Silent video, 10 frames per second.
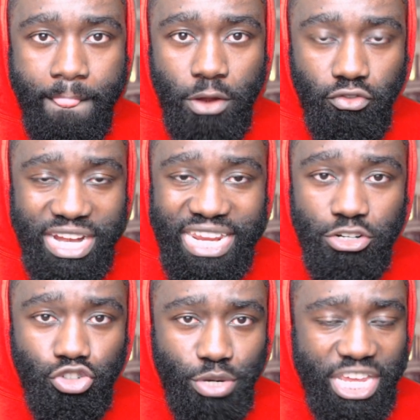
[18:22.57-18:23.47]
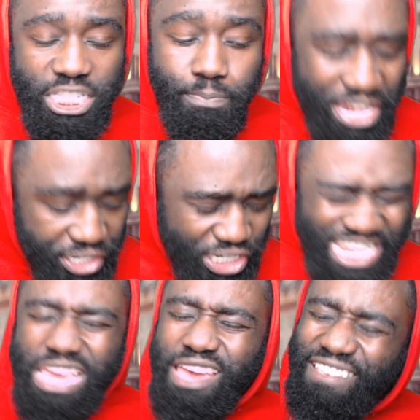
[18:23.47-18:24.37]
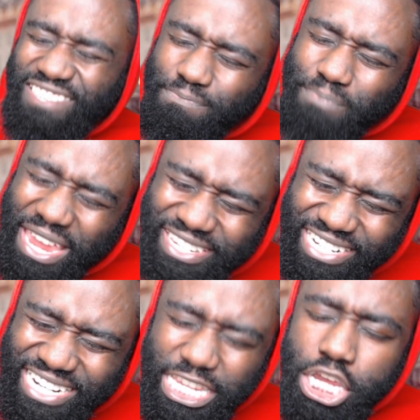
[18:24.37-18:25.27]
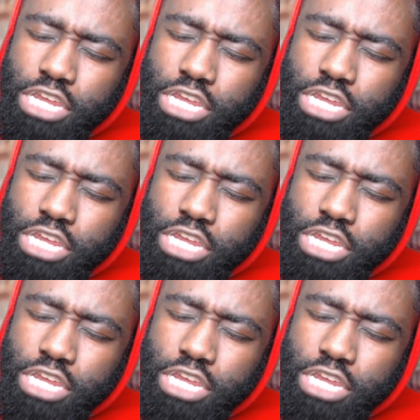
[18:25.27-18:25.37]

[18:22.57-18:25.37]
Really and truly, especially, especially